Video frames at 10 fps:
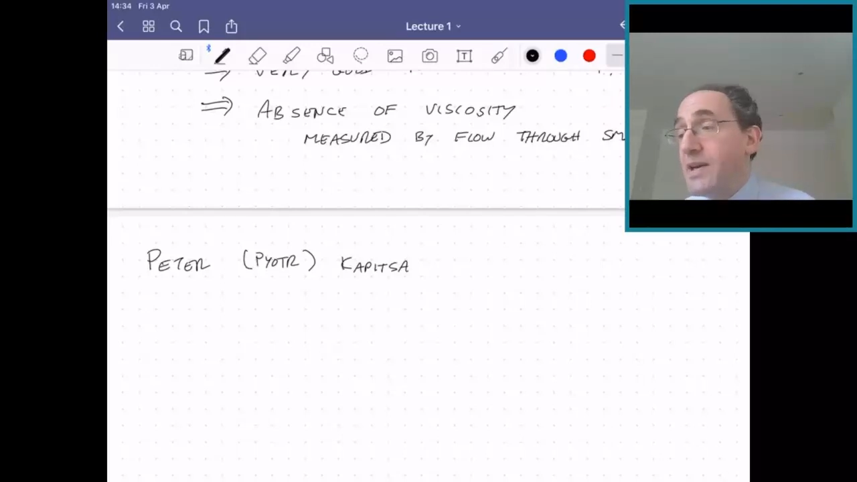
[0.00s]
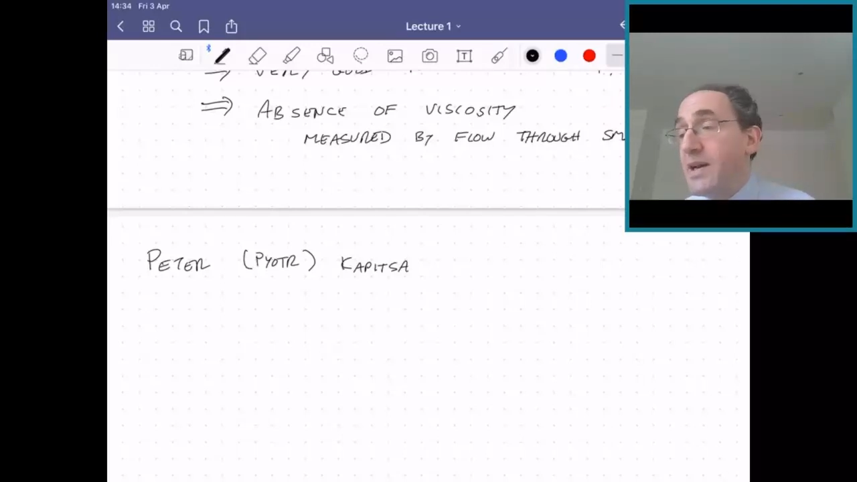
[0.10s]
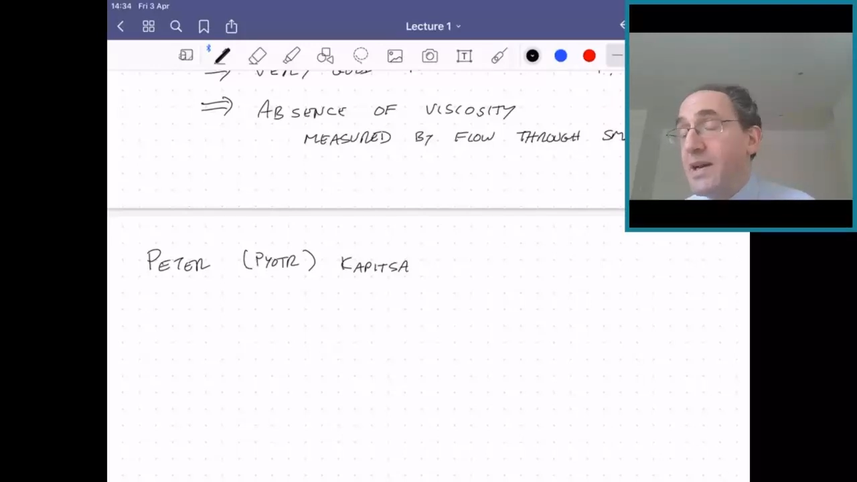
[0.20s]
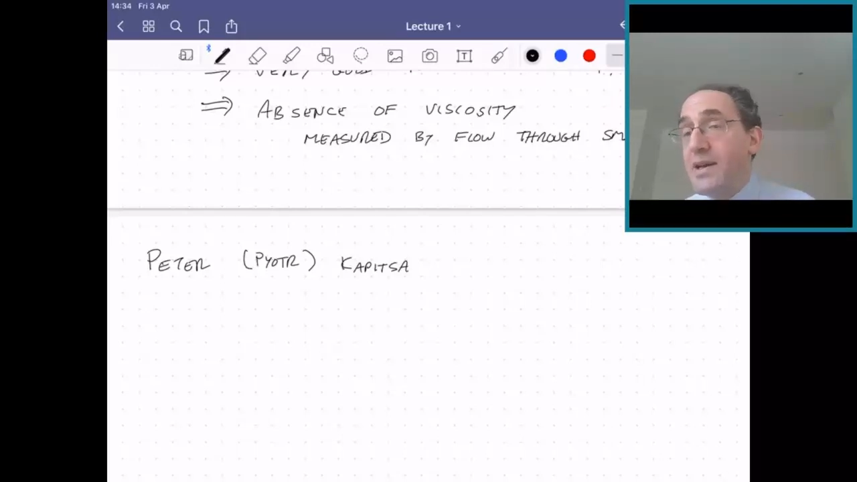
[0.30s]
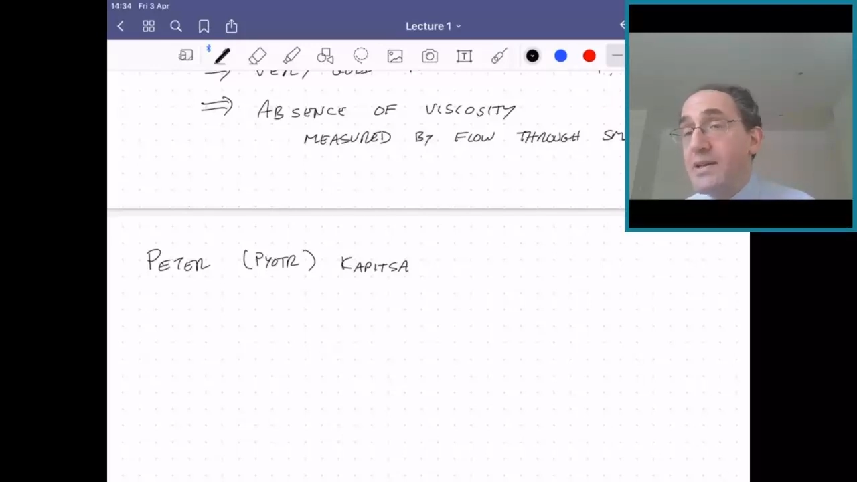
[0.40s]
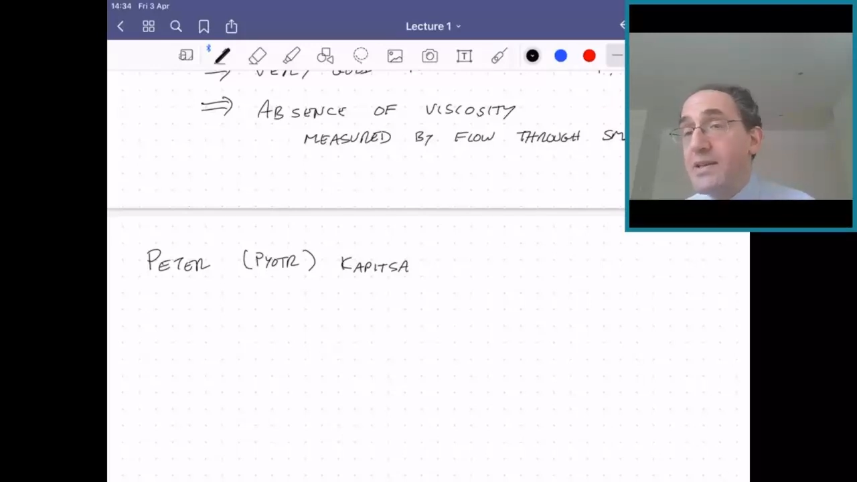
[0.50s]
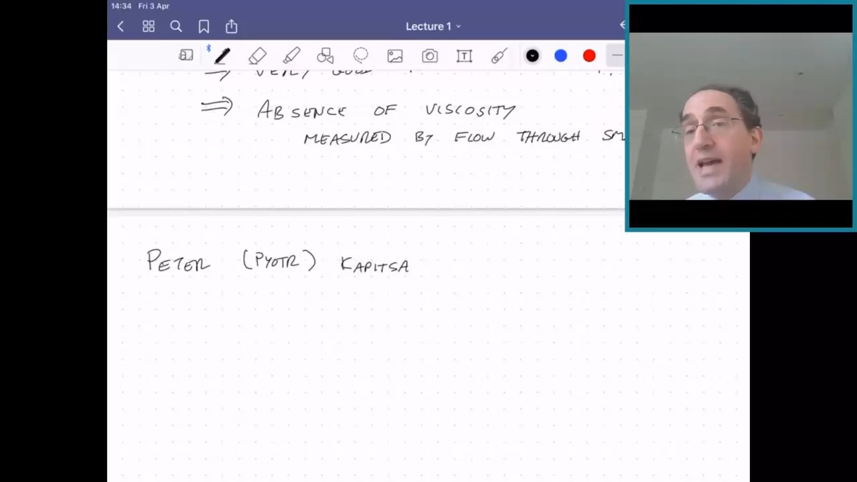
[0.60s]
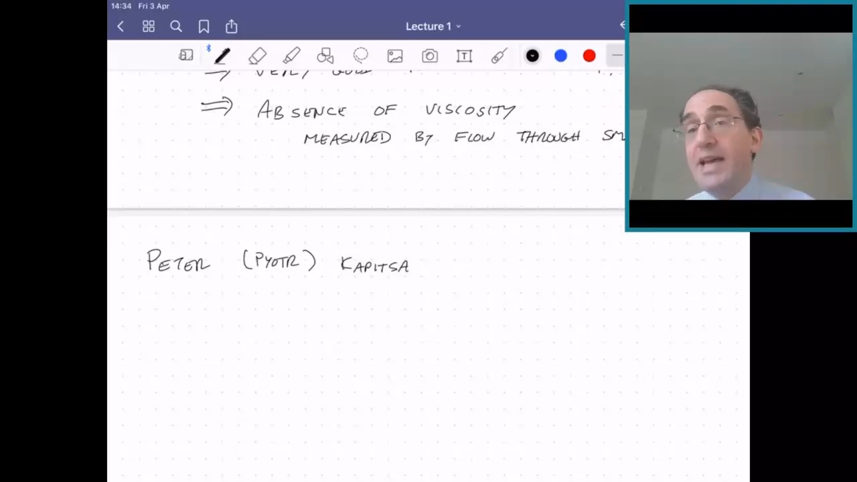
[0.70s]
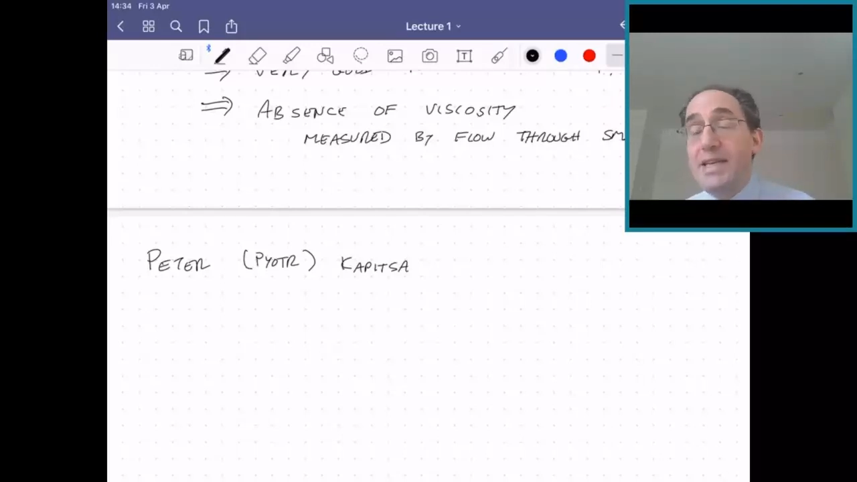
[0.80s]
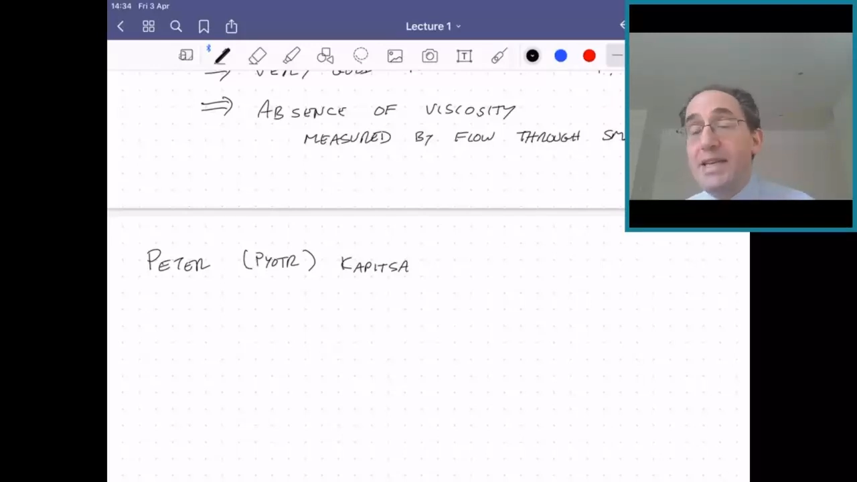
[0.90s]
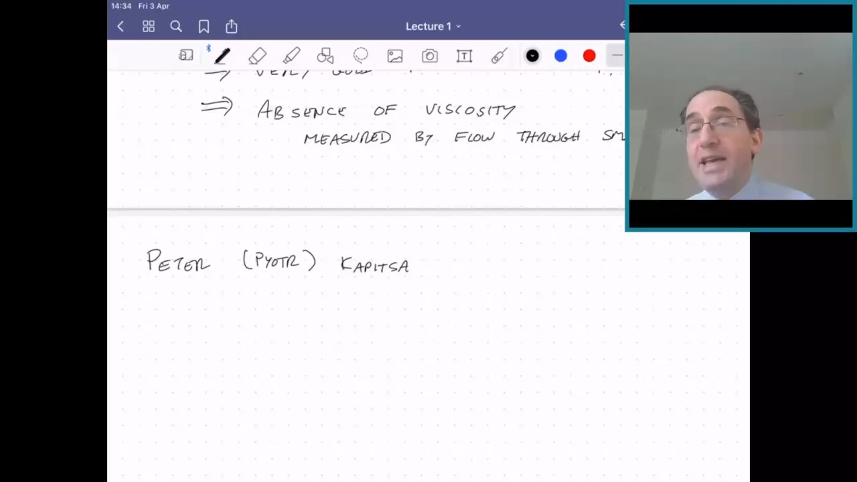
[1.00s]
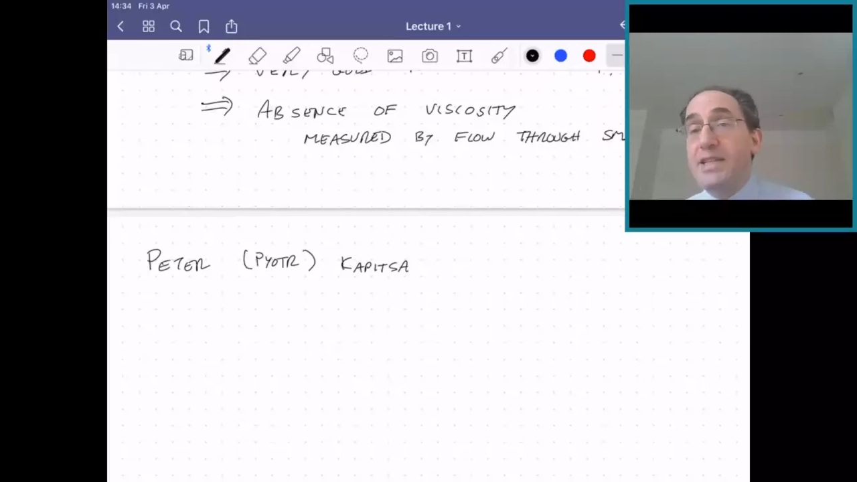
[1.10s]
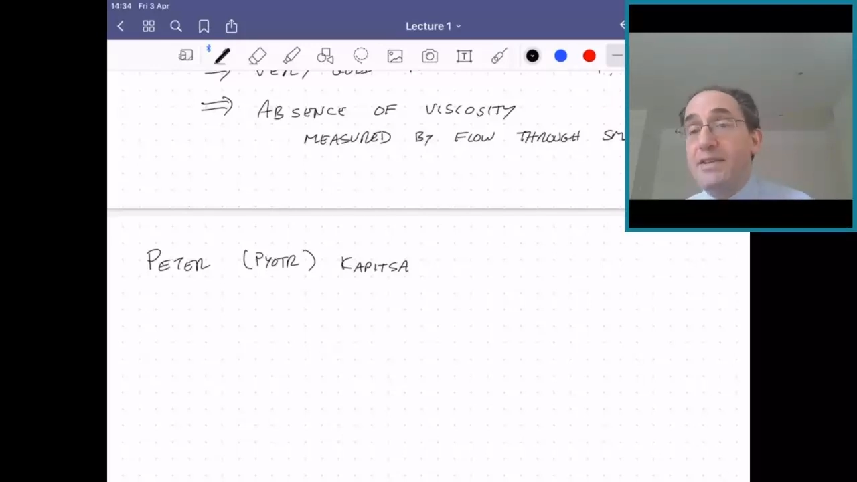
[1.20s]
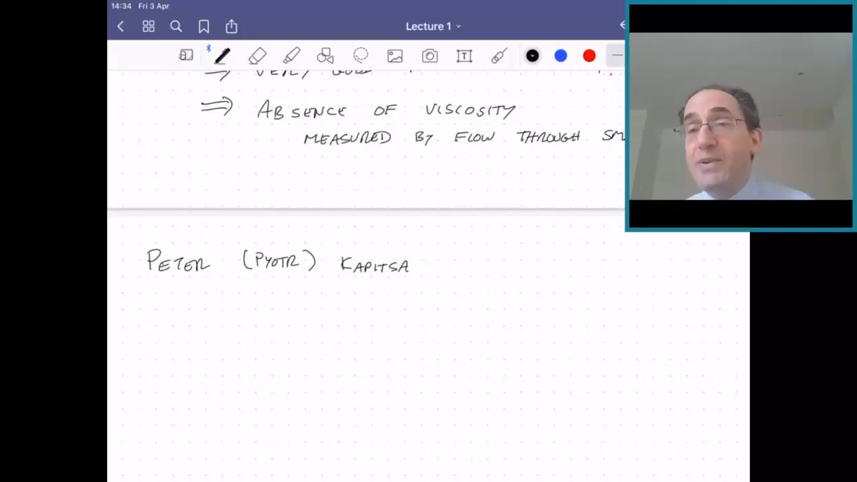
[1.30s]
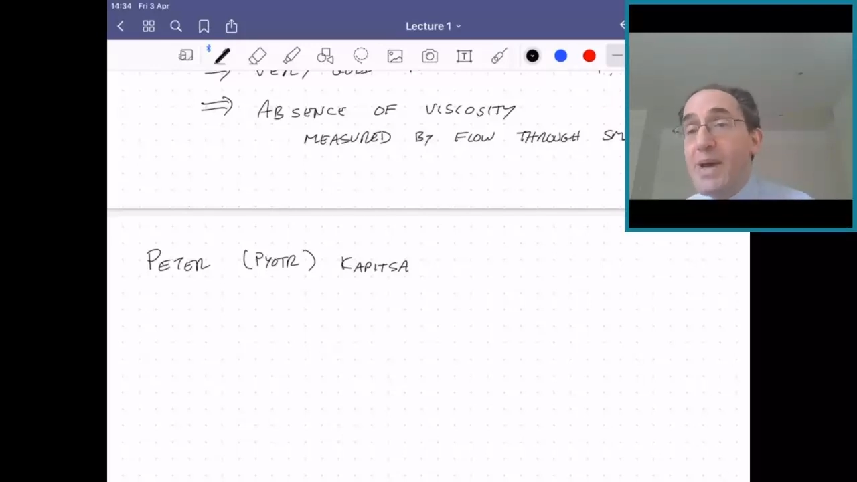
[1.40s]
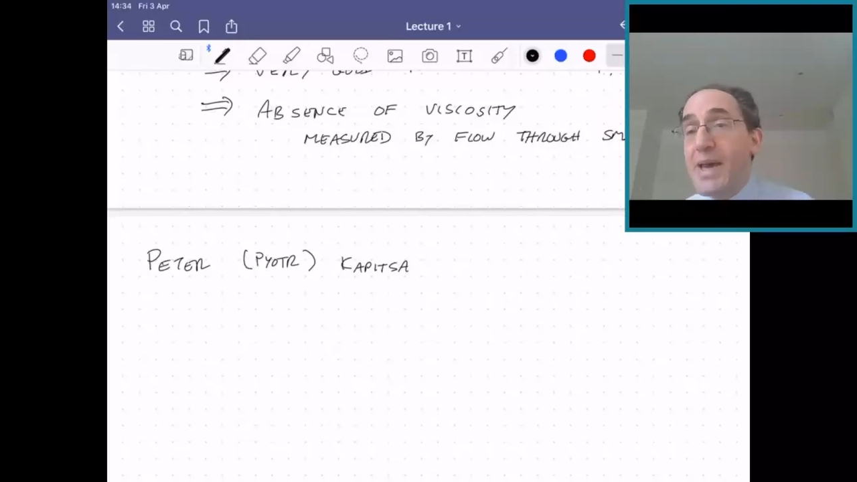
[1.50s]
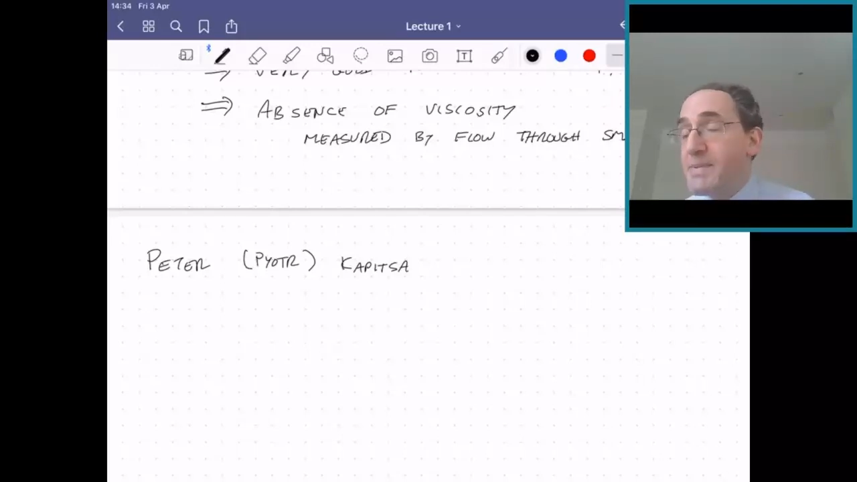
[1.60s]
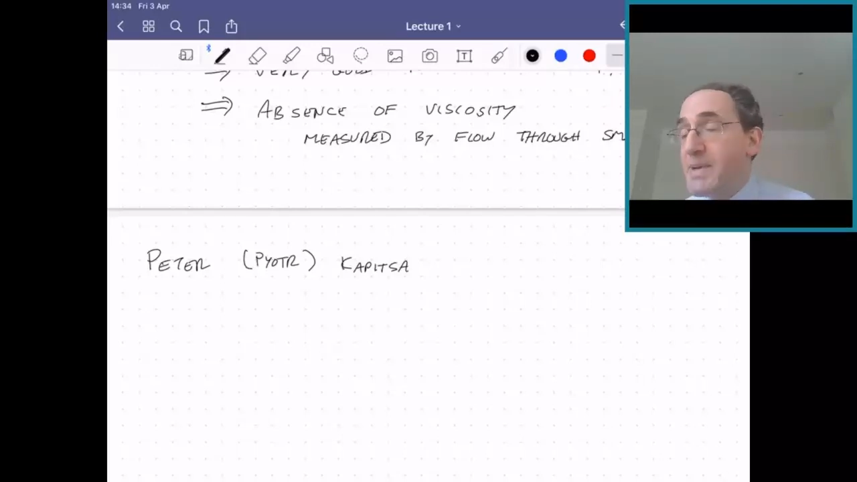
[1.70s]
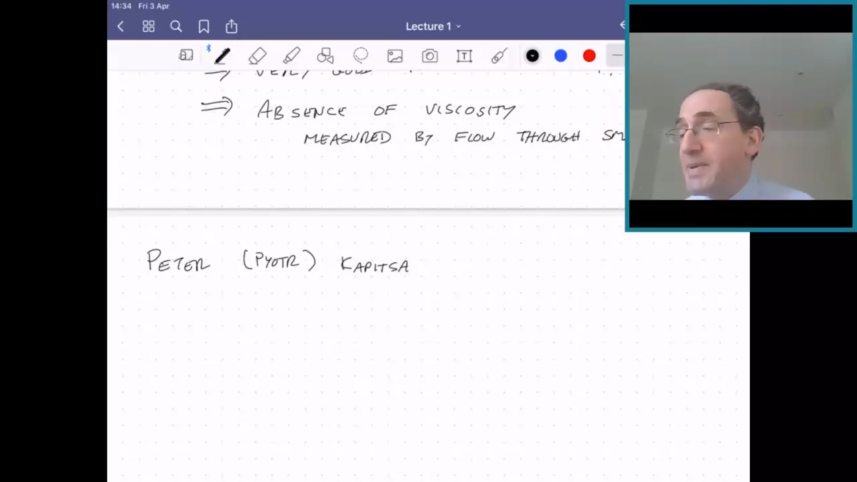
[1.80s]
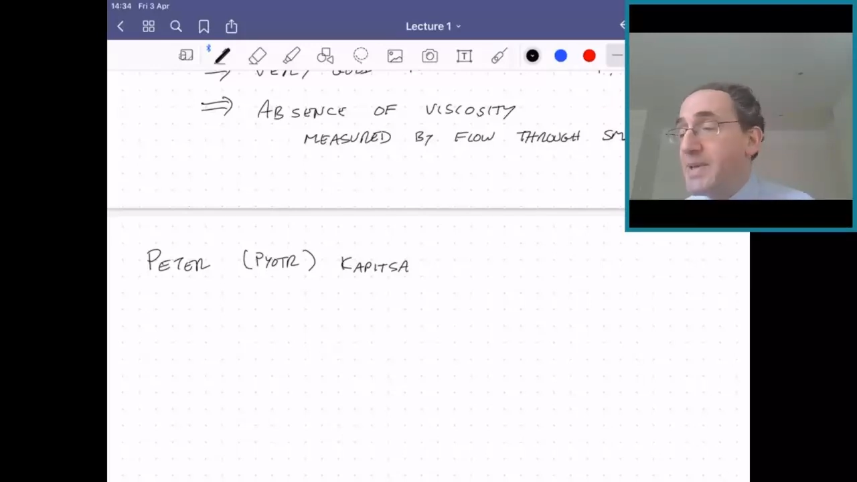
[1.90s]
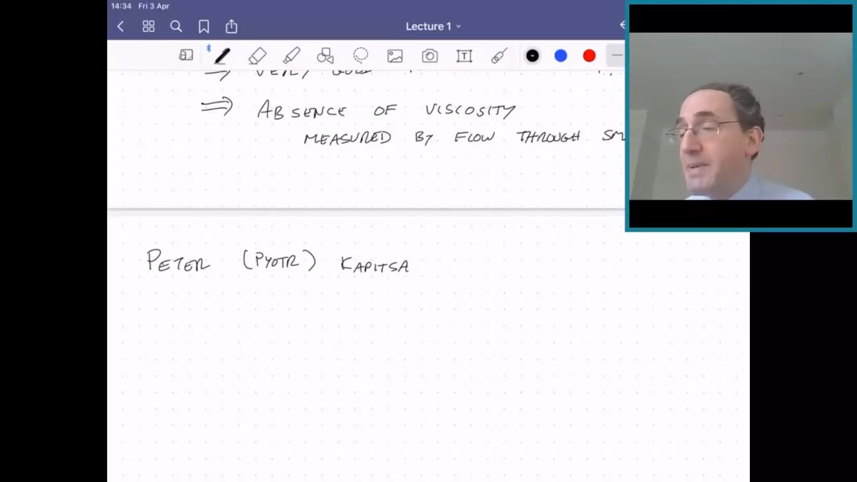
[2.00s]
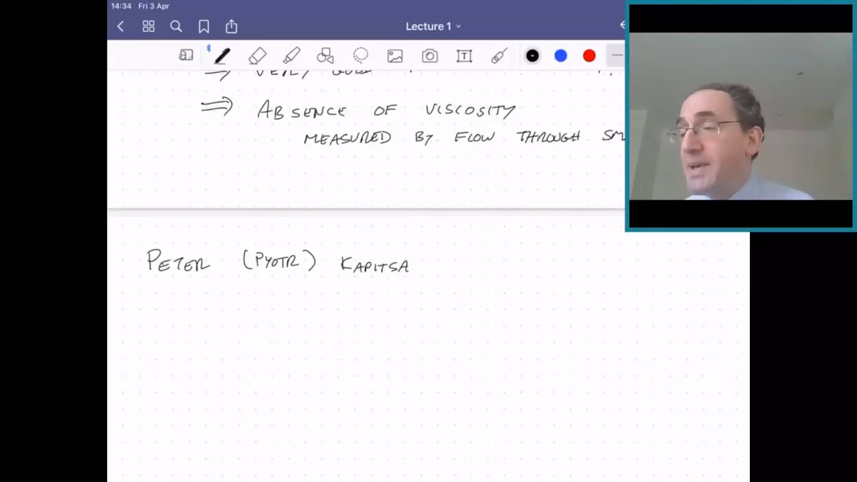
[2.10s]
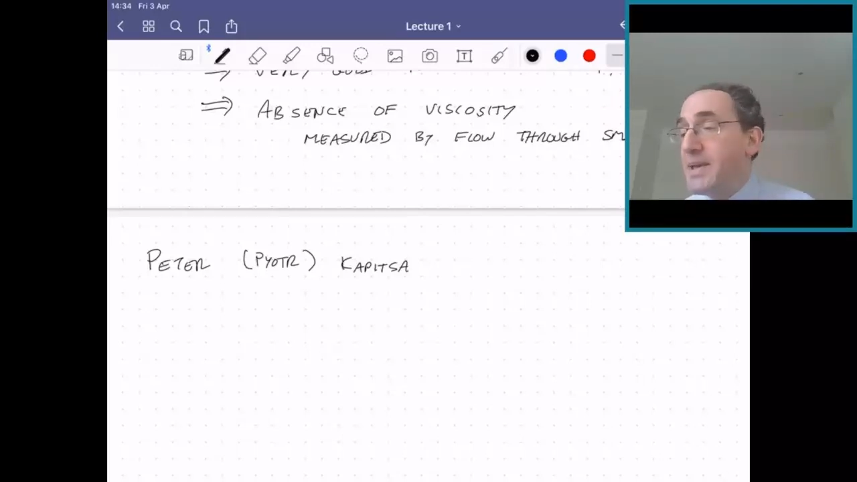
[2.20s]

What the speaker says: 1919 flu epidemic,